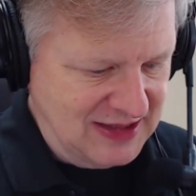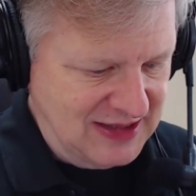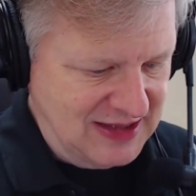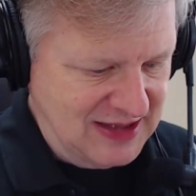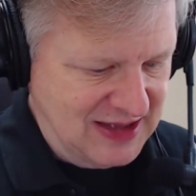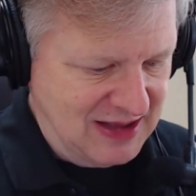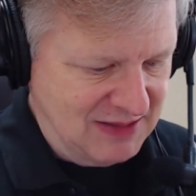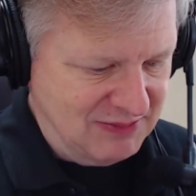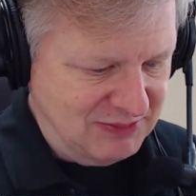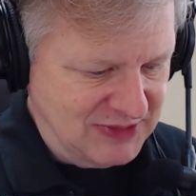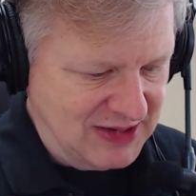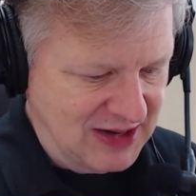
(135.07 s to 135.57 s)

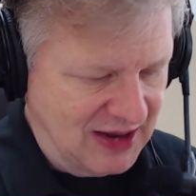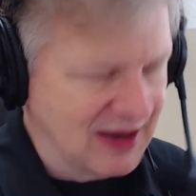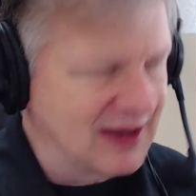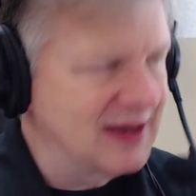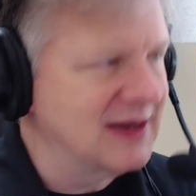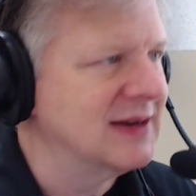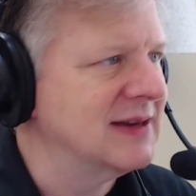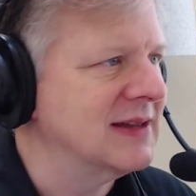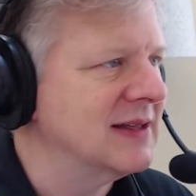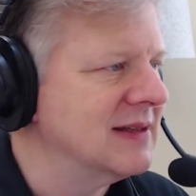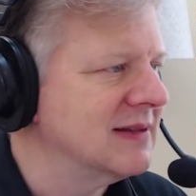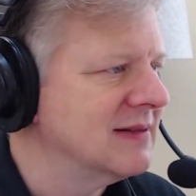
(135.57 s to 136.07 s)

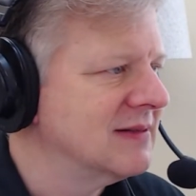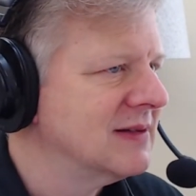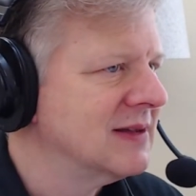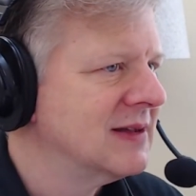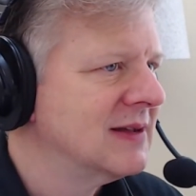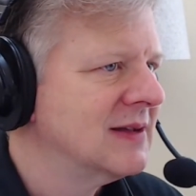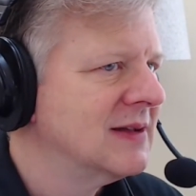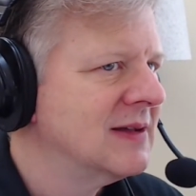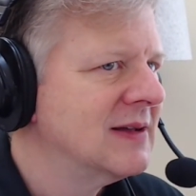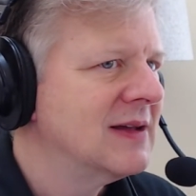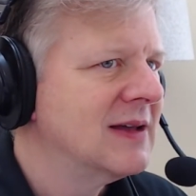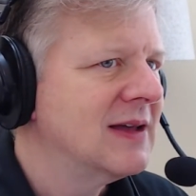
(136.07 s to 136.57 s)
EM90,
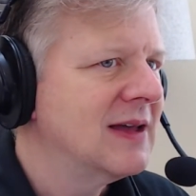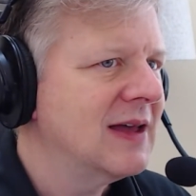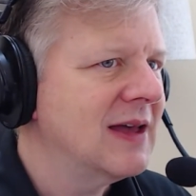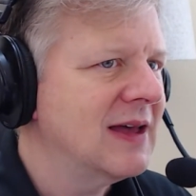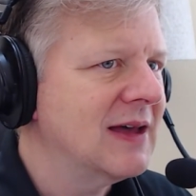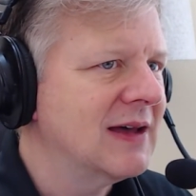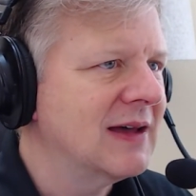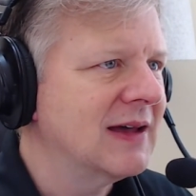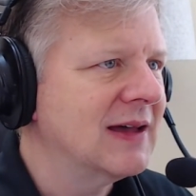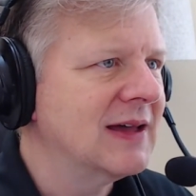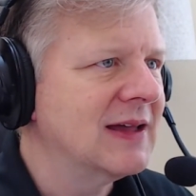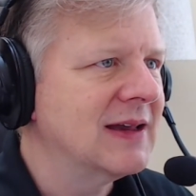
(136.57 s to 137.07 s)

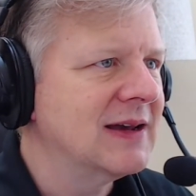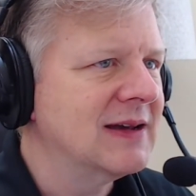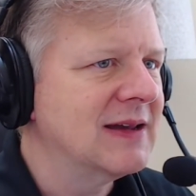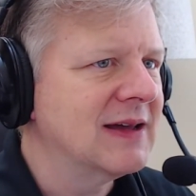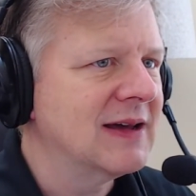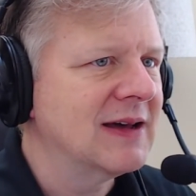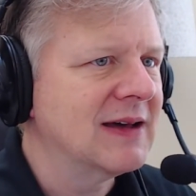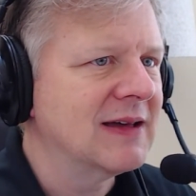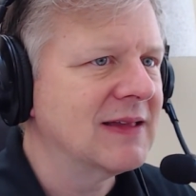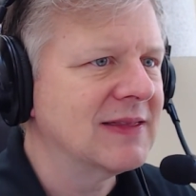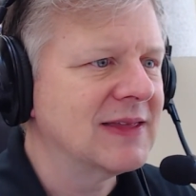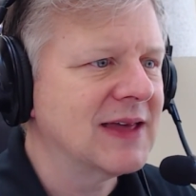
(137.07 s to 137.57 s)
and
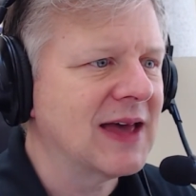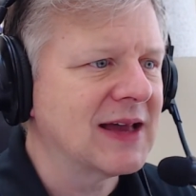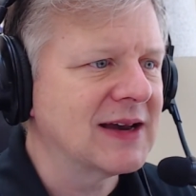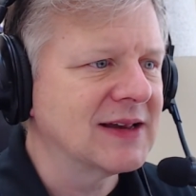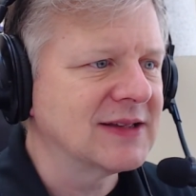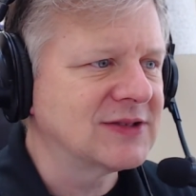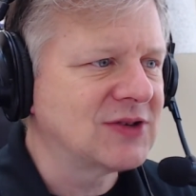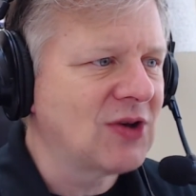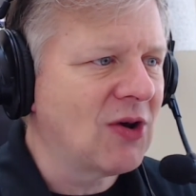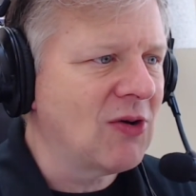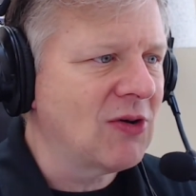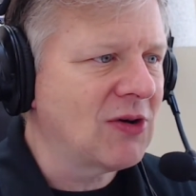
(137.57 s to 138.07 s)
that
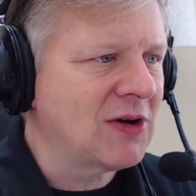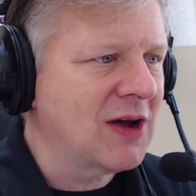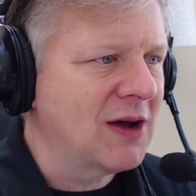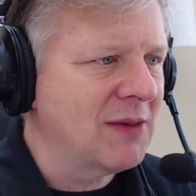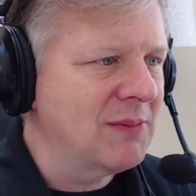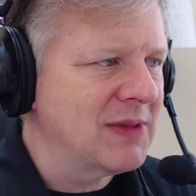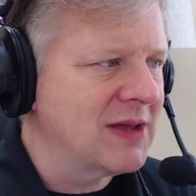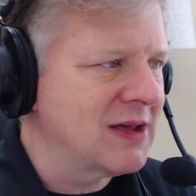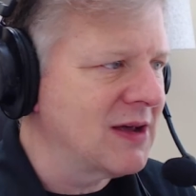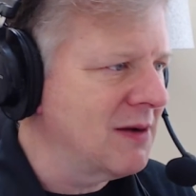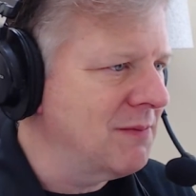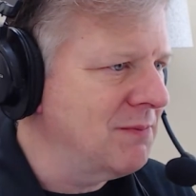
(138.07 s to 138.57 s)
is all
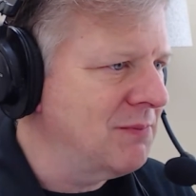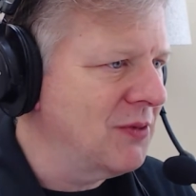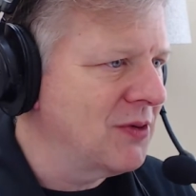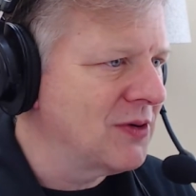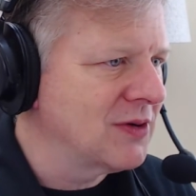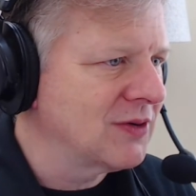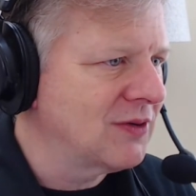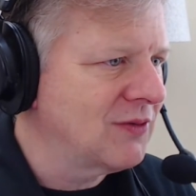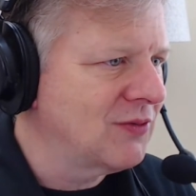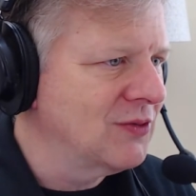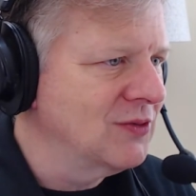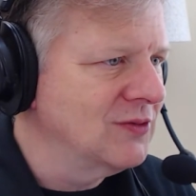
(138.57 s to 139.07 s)
coming up
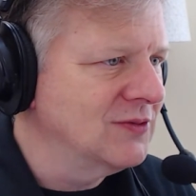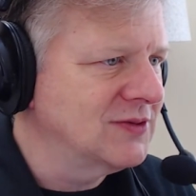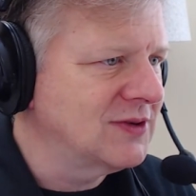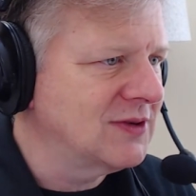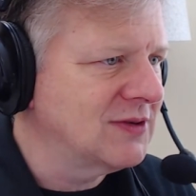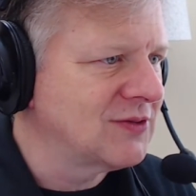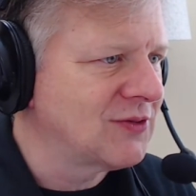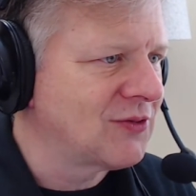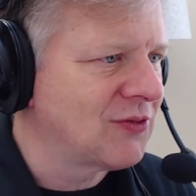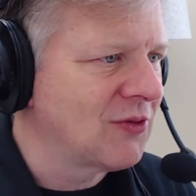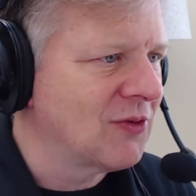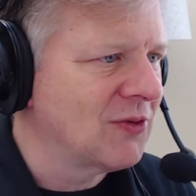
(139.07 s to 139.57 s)
on Cruise
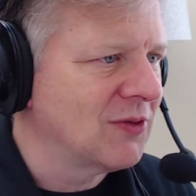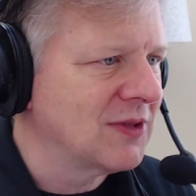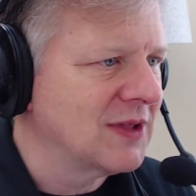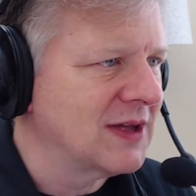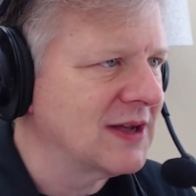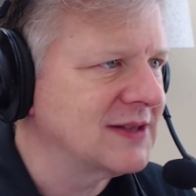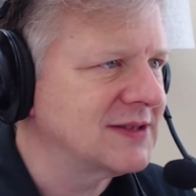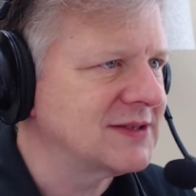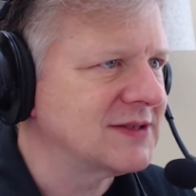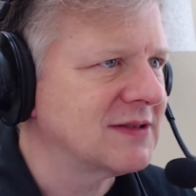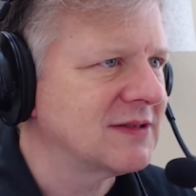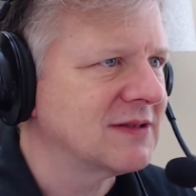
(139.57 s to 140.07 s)
Control.
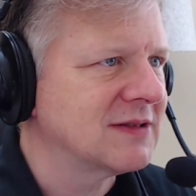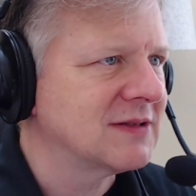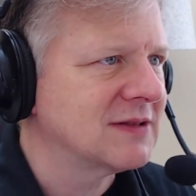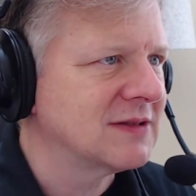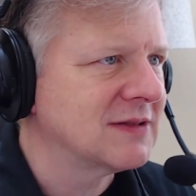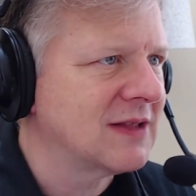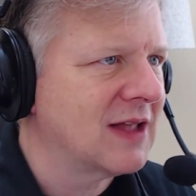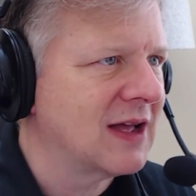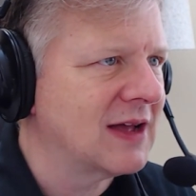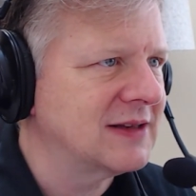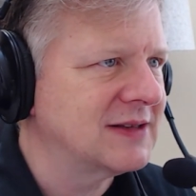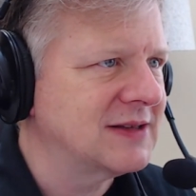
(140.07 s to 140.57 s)
Les,
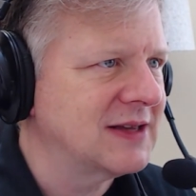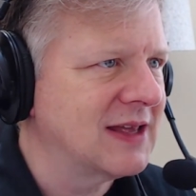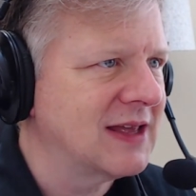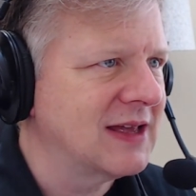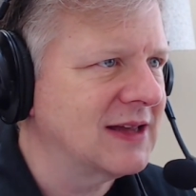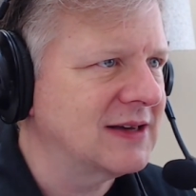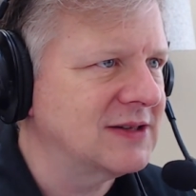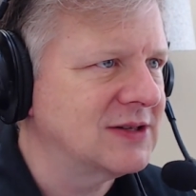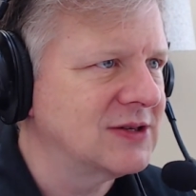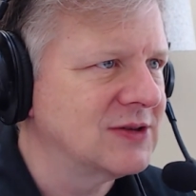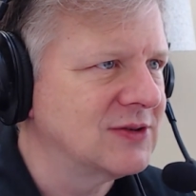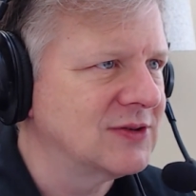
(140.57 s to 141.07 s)
a lot to
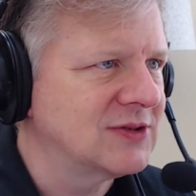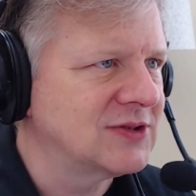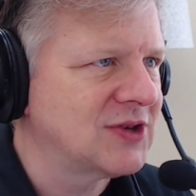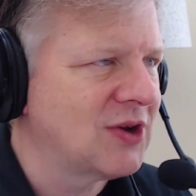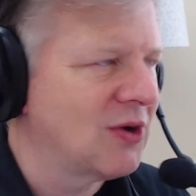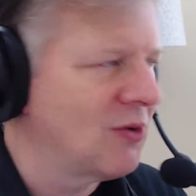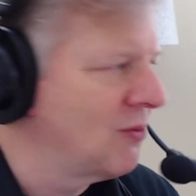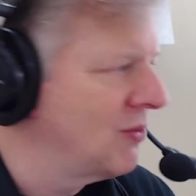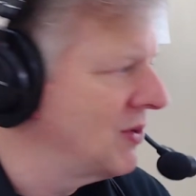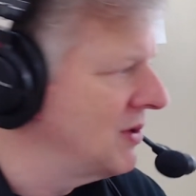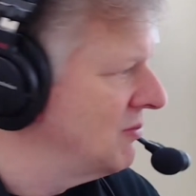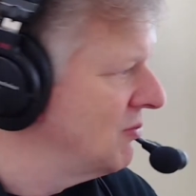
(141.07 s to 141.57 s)
get to.
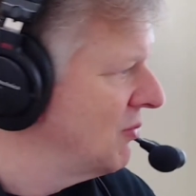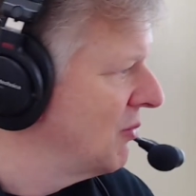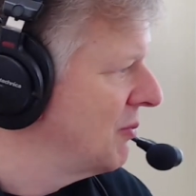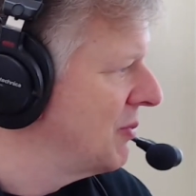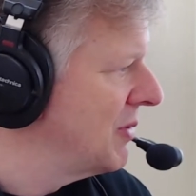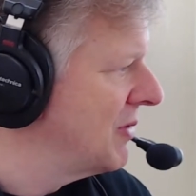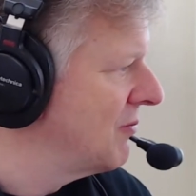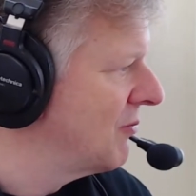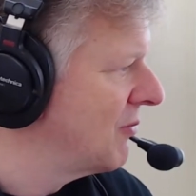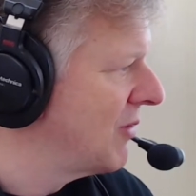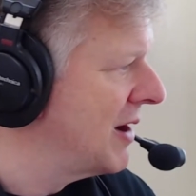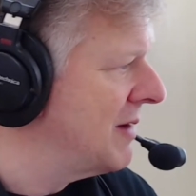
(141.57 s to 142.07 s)
So we will
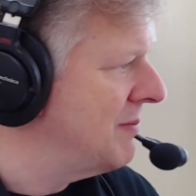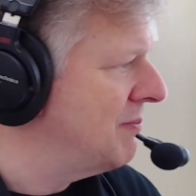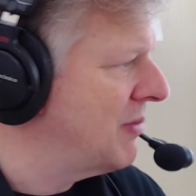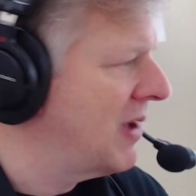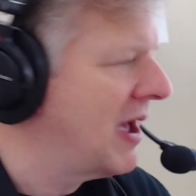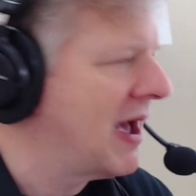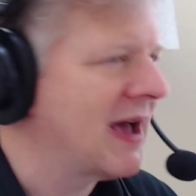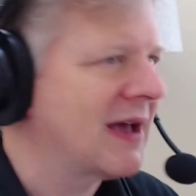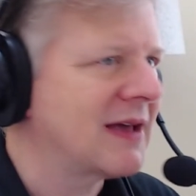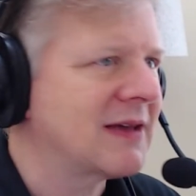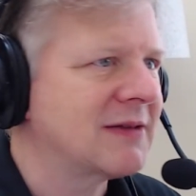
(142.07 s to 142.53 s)
be right back.